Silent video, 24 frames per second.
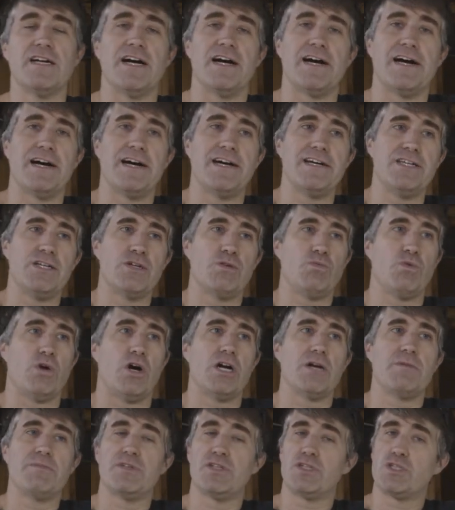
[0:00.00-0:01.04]
Uh, you're
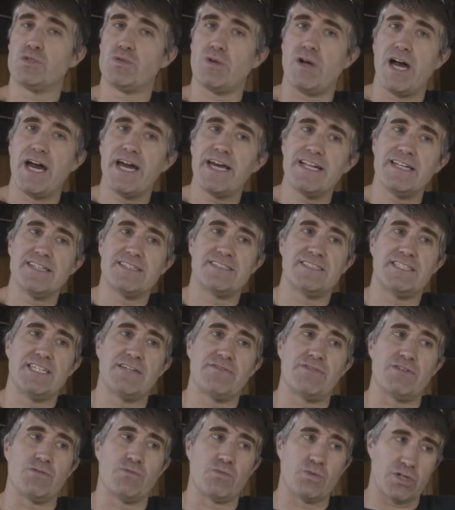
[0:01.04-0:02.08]
welcome to try and see
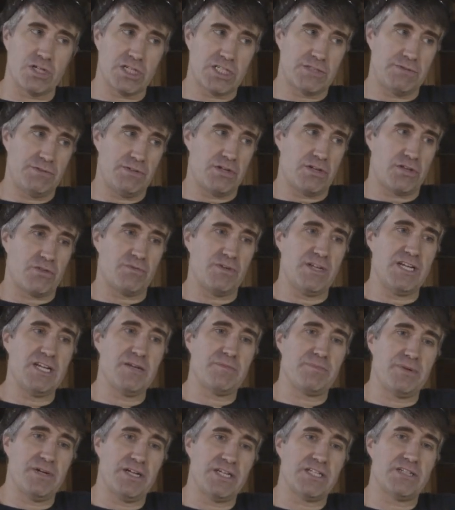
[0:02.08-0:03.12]
if it works for your
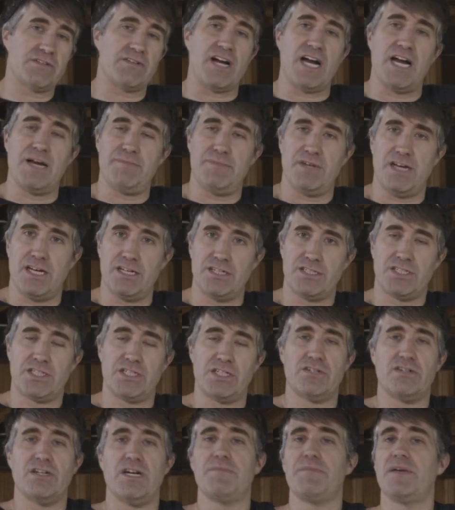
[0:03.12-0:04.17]
3D printer. I'm not
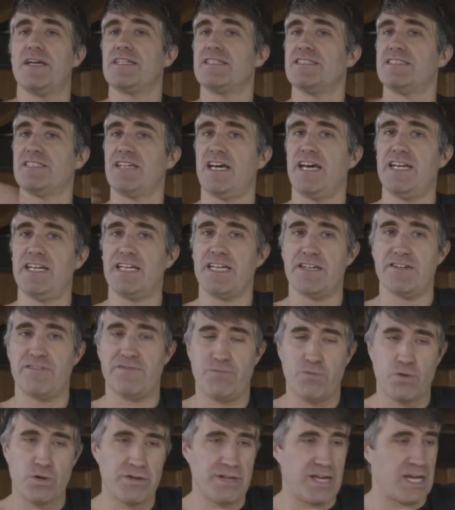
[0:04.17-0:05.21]
sure. I'm not designing it
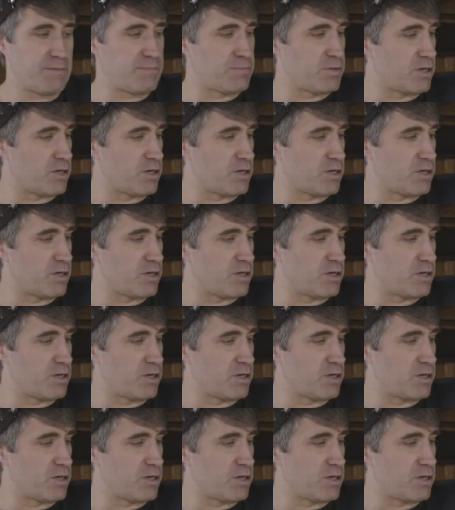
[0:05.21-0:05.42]
for that